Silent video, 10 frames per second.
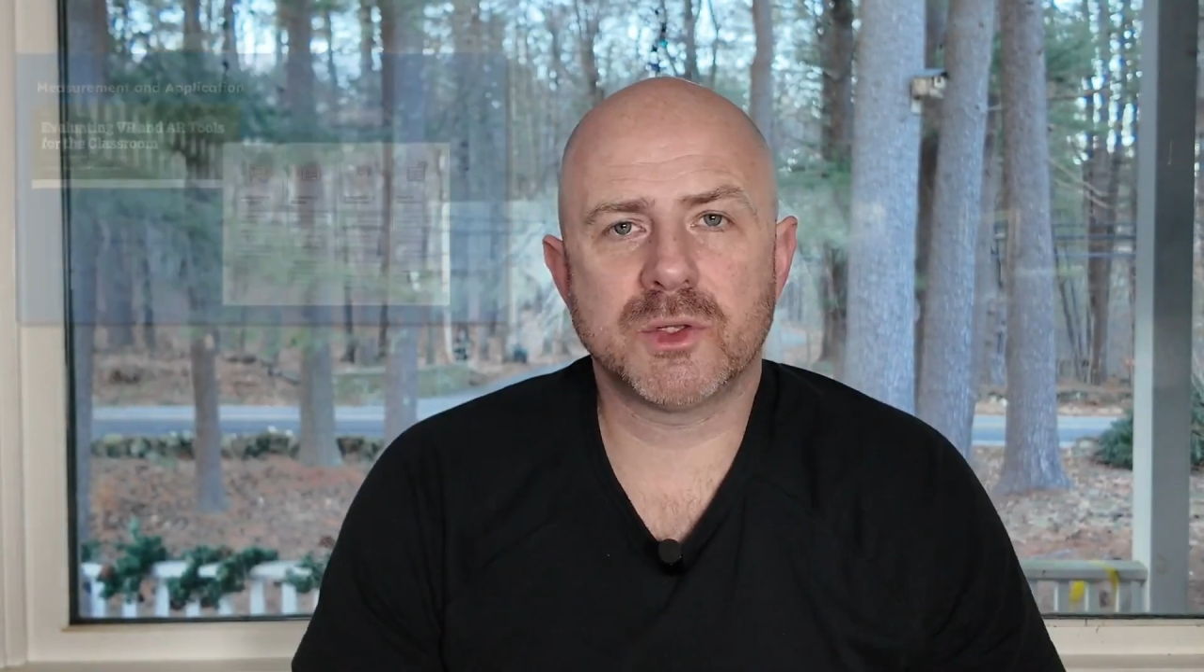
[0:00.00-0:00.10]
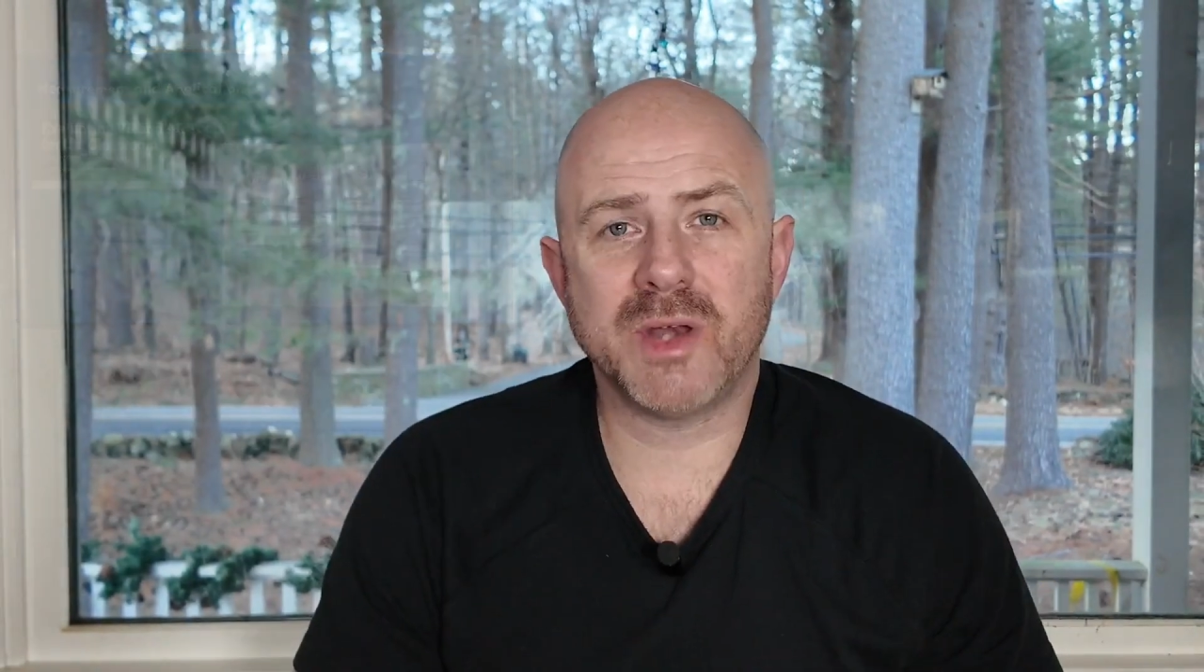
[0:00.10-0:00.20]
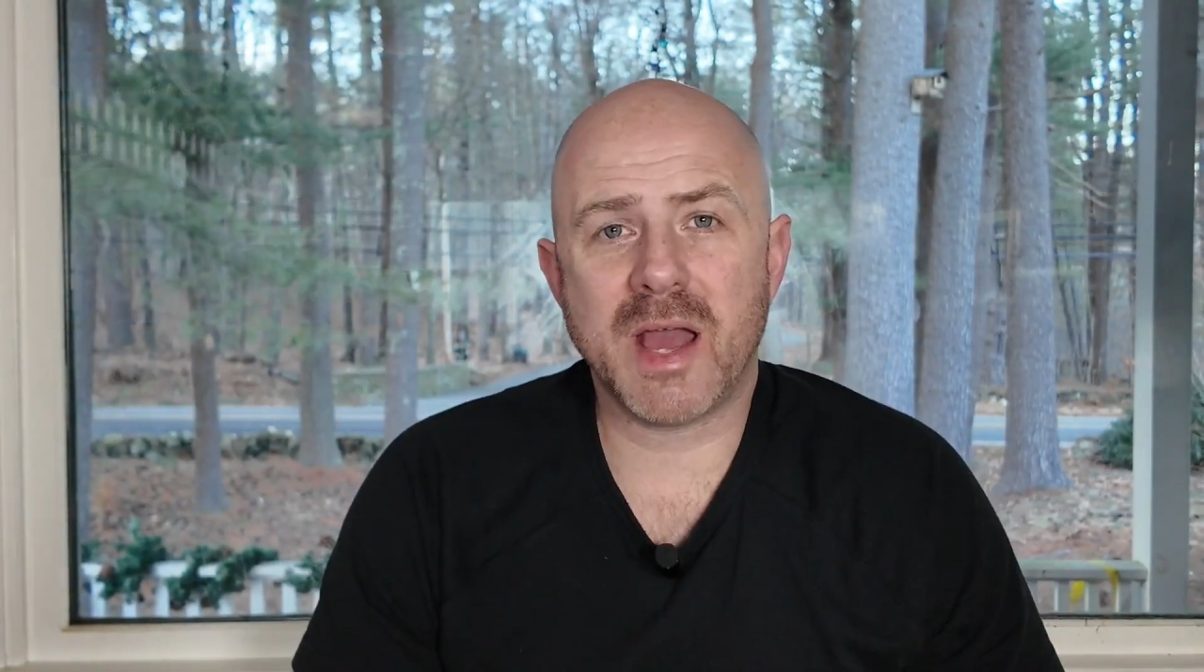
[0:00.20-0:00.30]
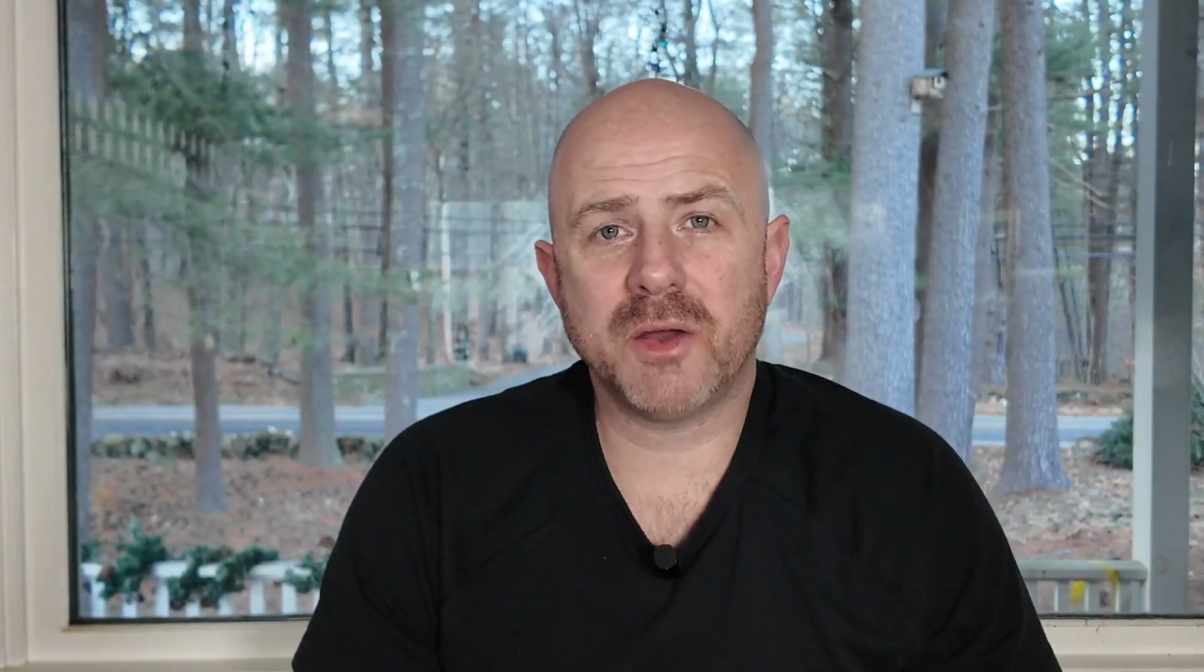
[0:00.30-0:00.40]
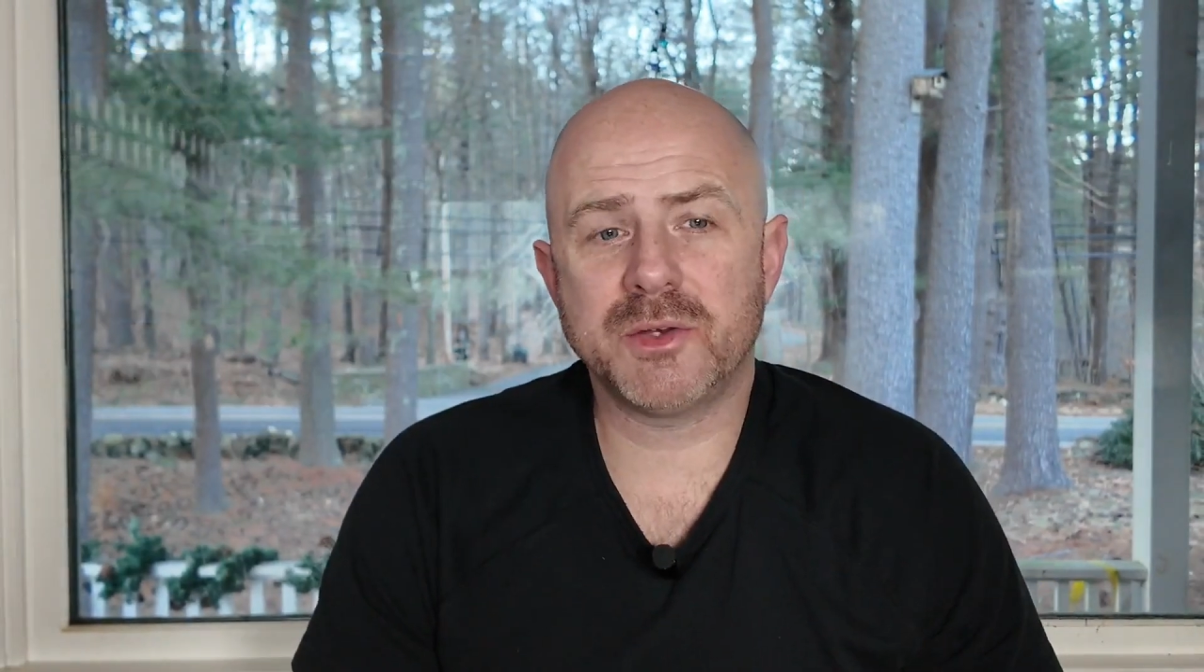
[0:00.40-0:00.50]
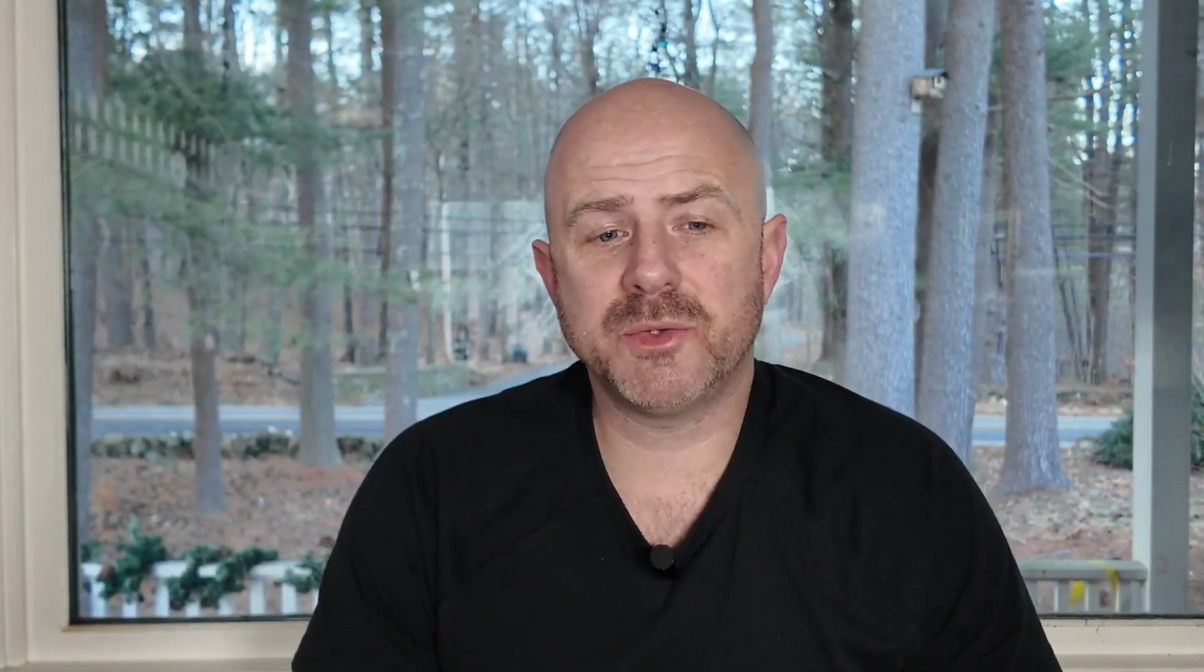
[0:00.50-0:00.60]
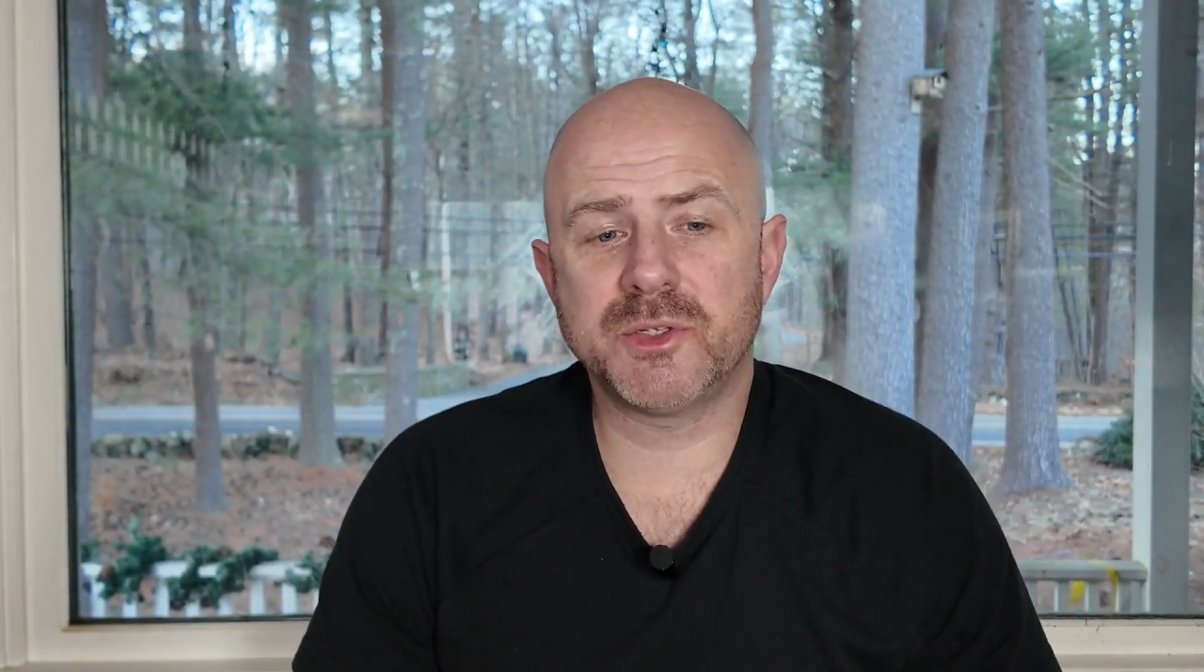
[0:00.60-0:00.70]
So now to